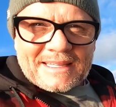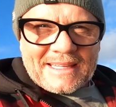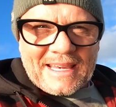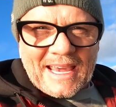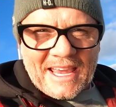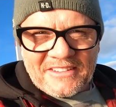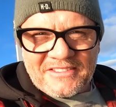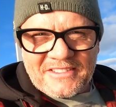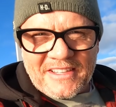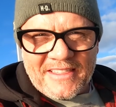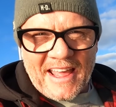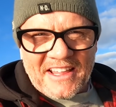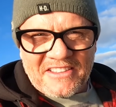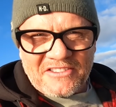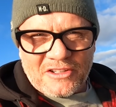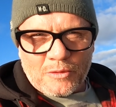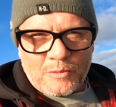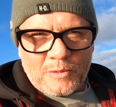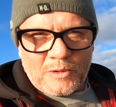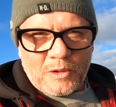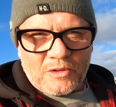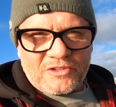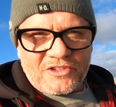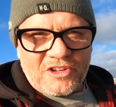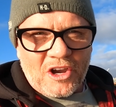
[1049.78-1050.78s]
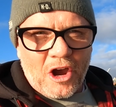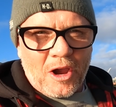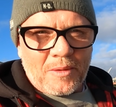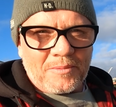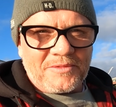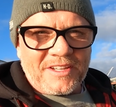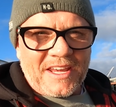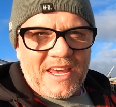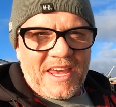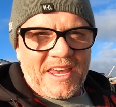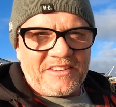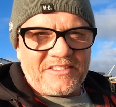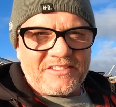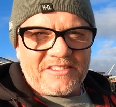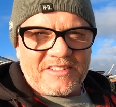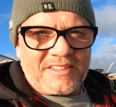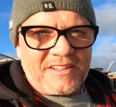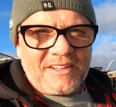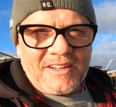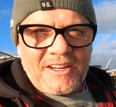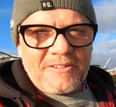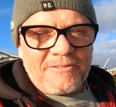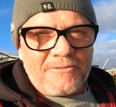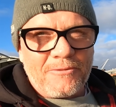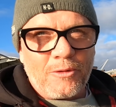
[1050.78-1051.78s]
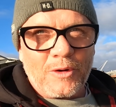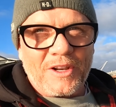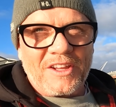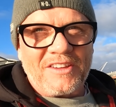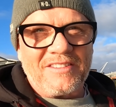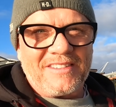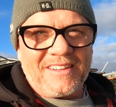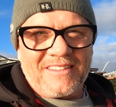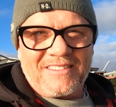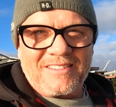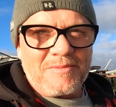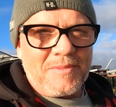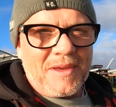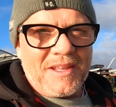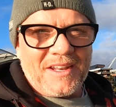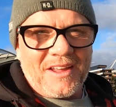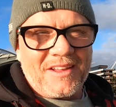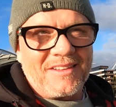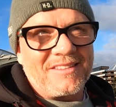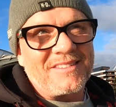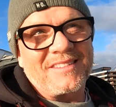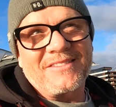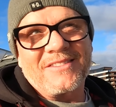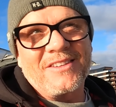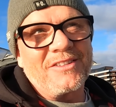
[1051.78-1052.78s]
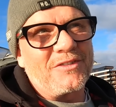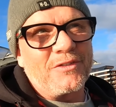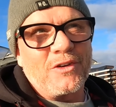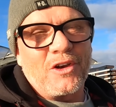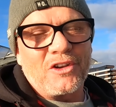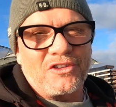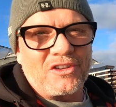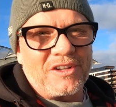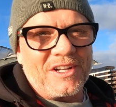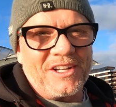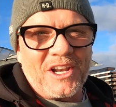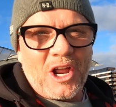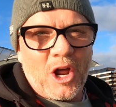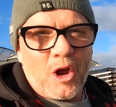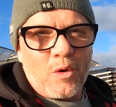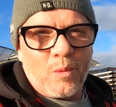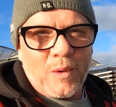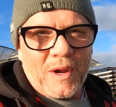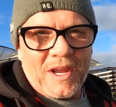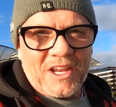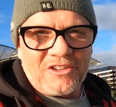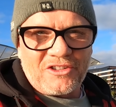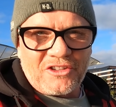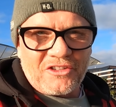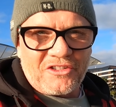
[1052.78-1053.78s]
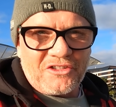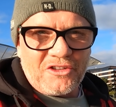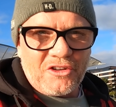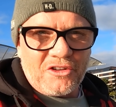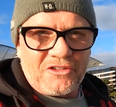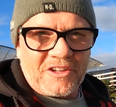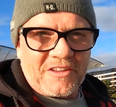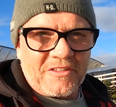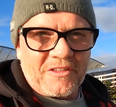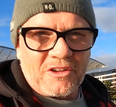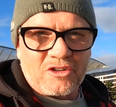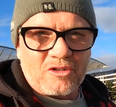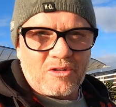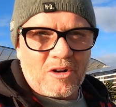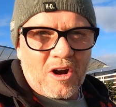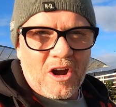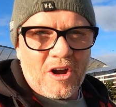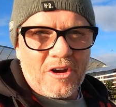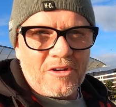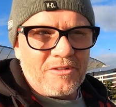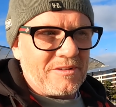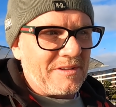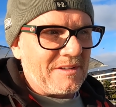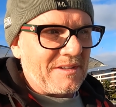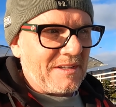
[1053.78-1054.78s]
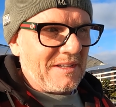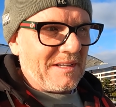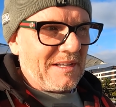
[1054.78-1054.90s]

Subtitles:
Okay, so that's a real-time test, 46 minutes, there's virtually no wind, just using the drone.